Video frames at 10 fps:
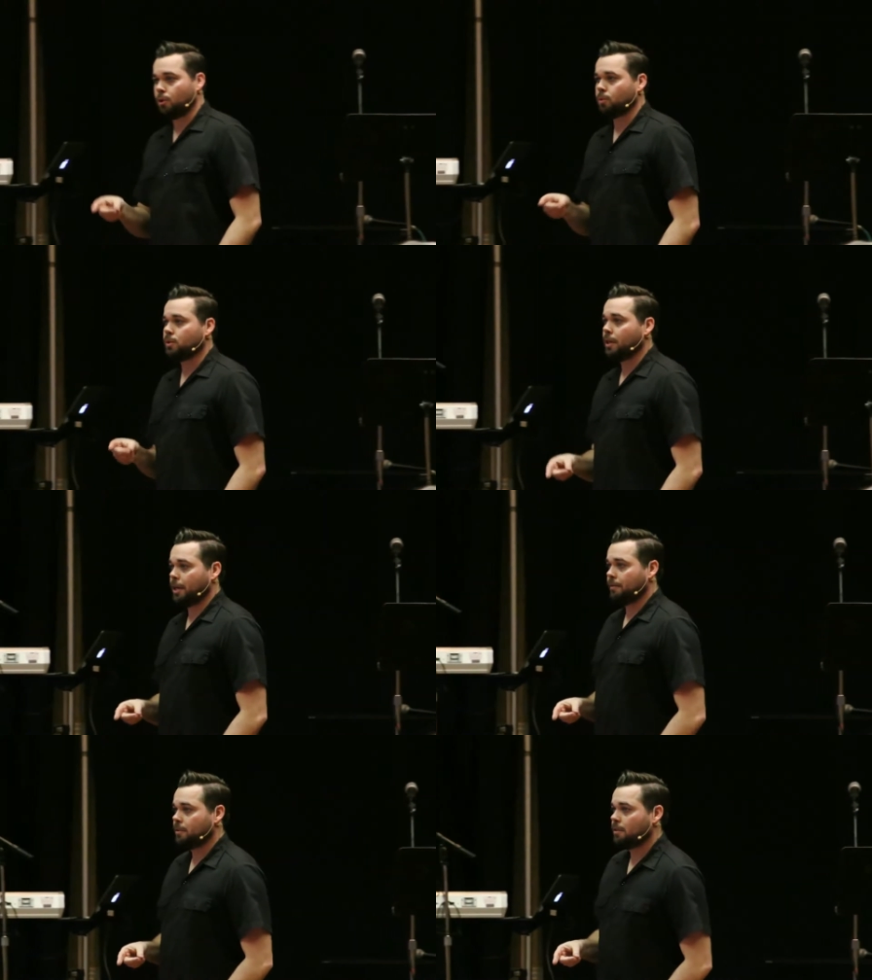those
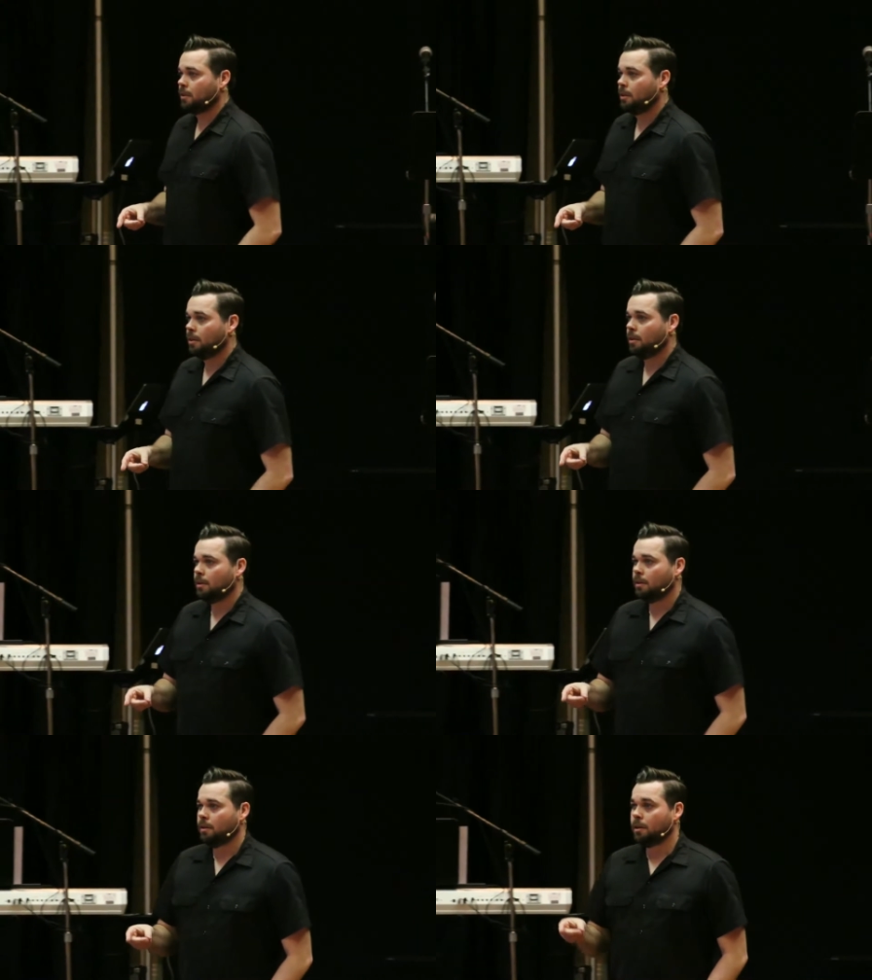gifts
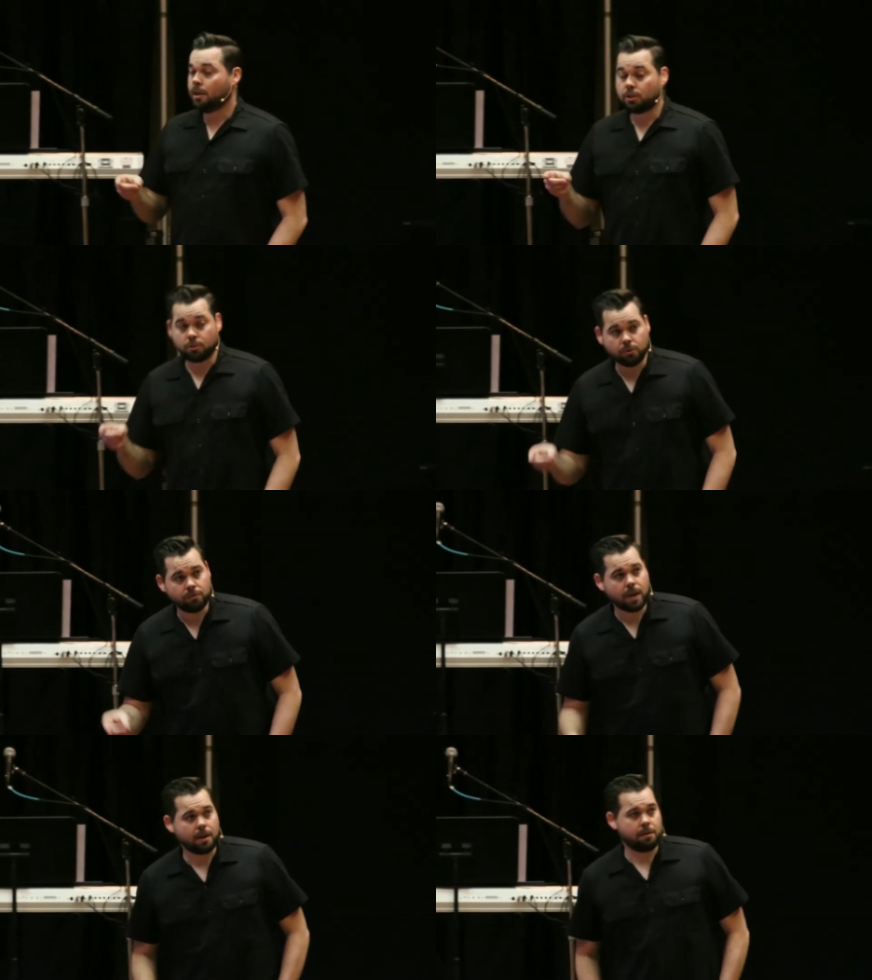is through
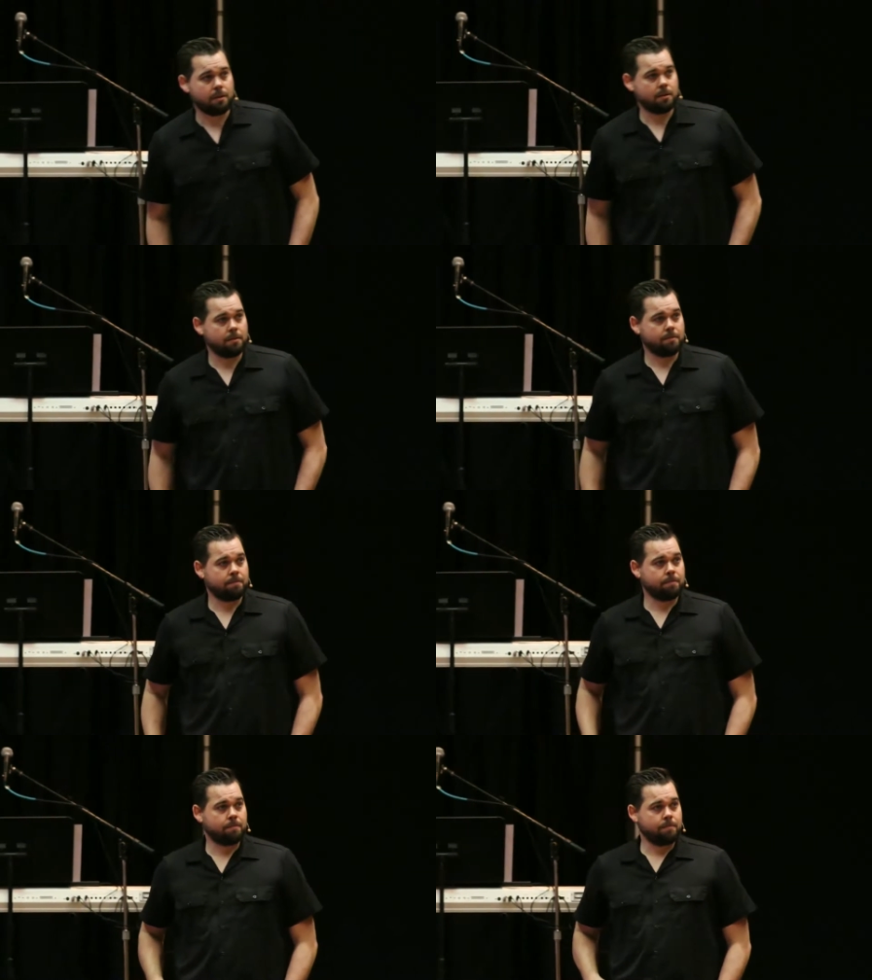faith.
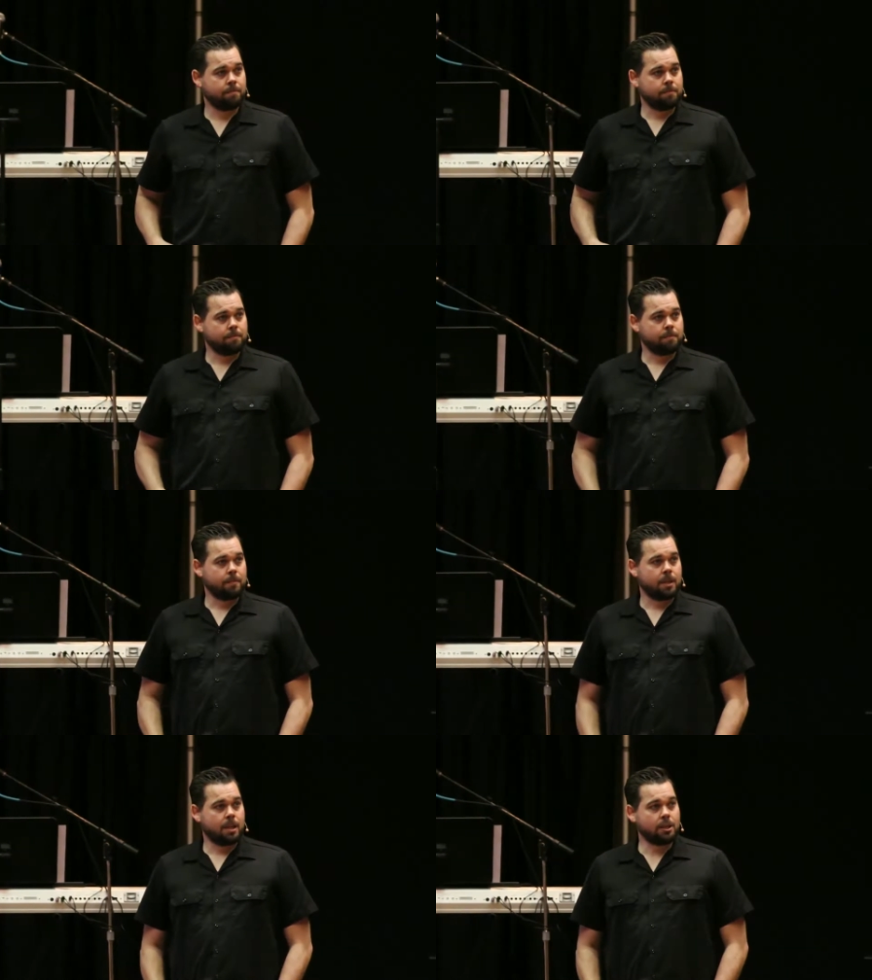
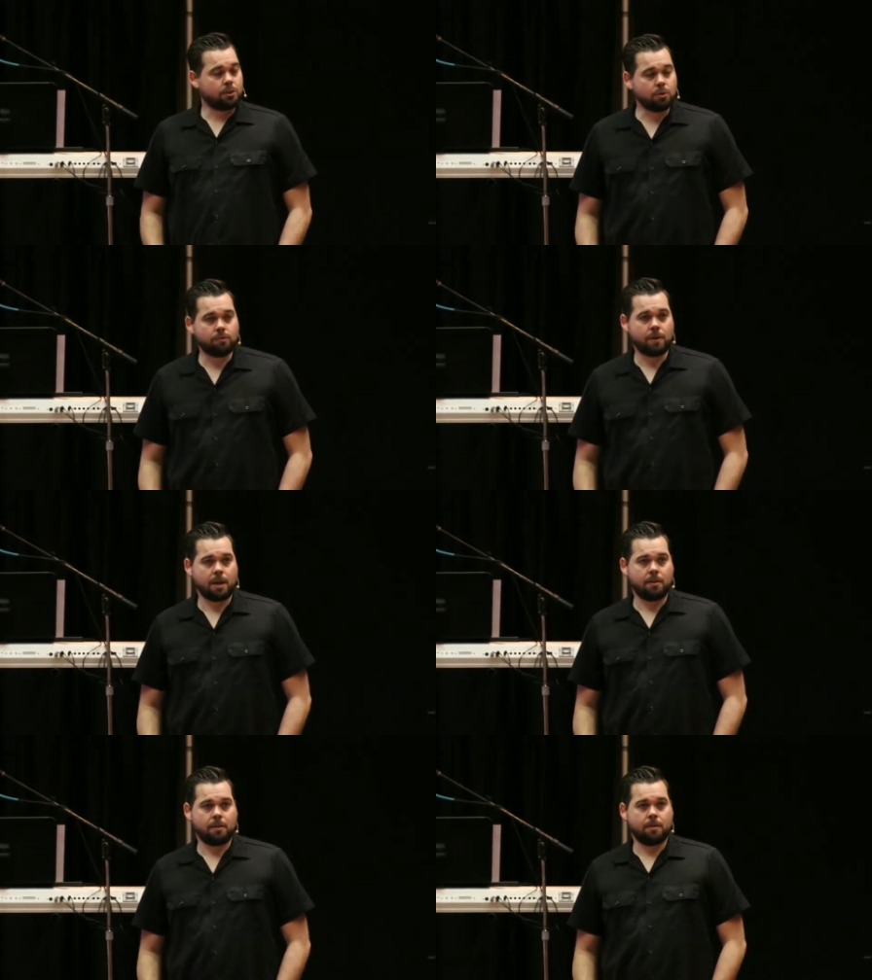Is through
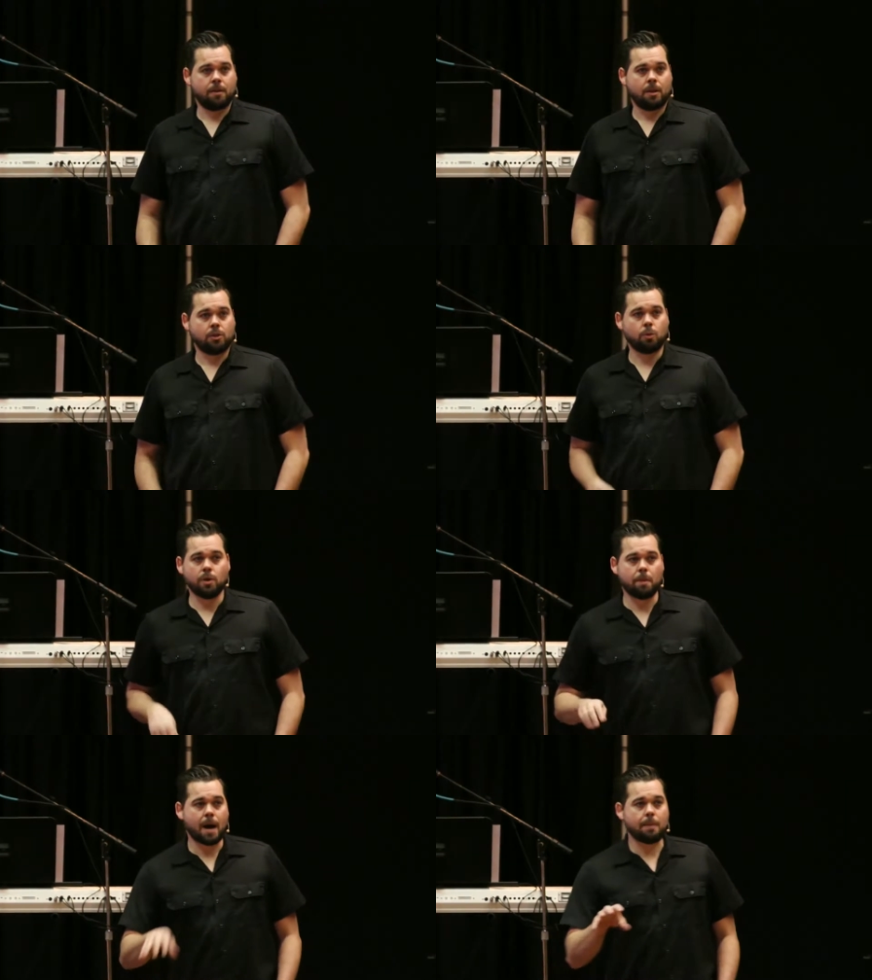faith. So
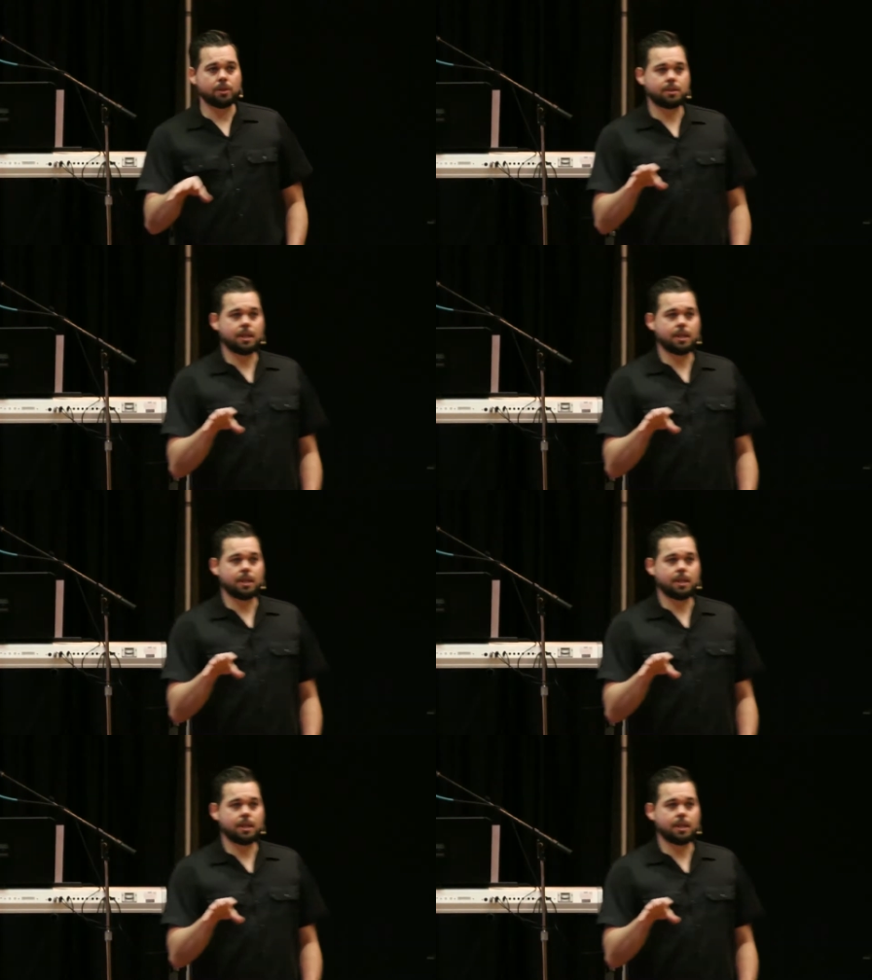when the Bible